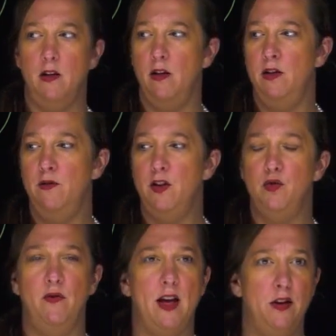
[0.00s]

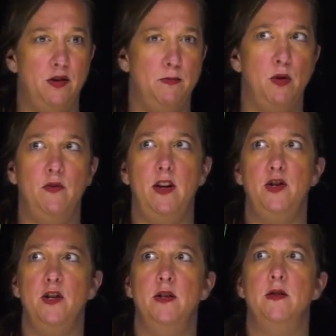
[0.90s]
values,
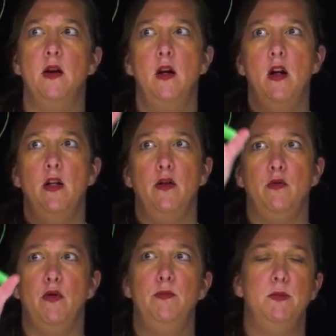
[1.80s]
motivations, the
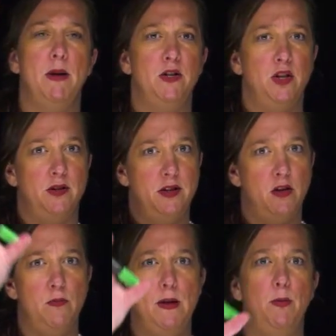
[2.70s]
group dimensions, the
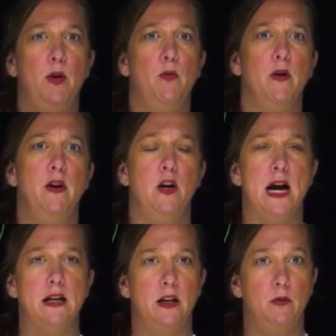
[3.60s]
other people that we're
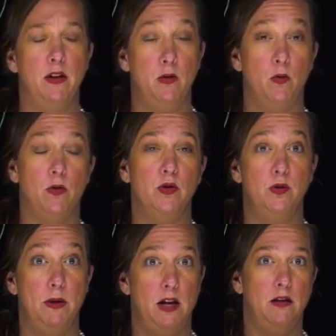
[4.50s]
interacting with in order
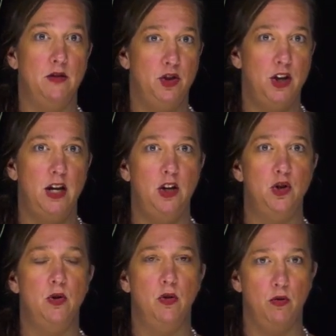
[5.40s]
to make this
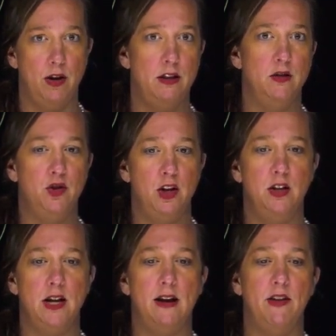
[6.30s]
change, create this
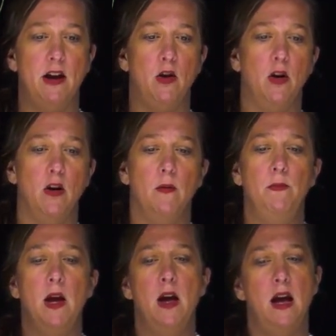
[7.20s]
change, have that occur.
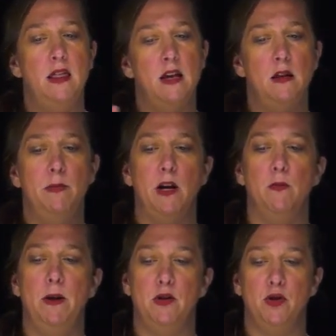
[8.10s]
And then the bigger
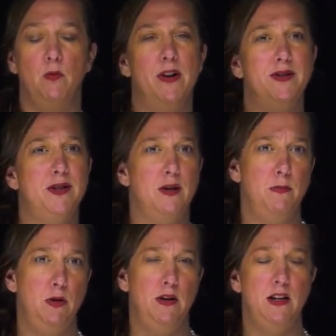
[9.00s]
picture, what is the
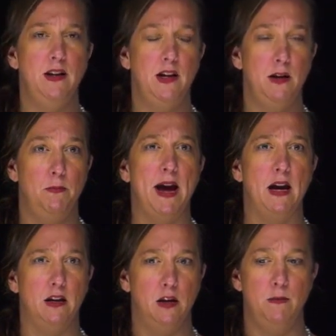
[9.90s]
community
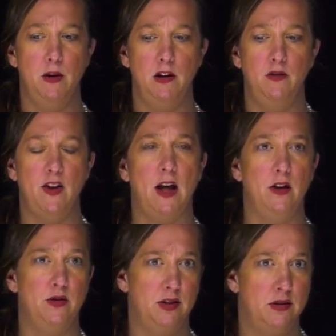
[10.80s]
impact, community
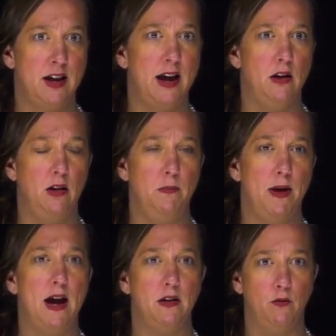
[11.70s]
value, societal
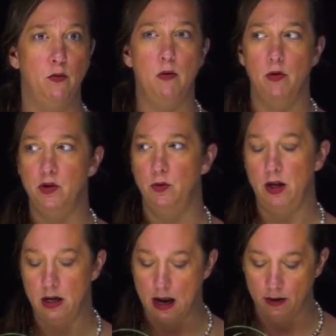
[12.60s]
impact of what we're
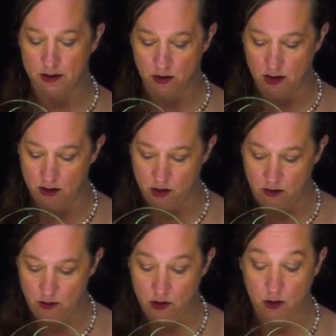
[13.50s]
doing and how that's going to
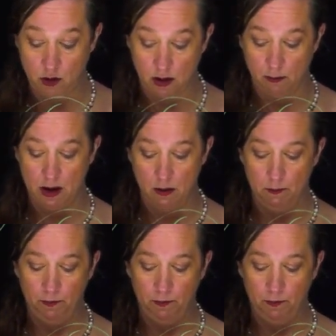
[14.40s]
come in.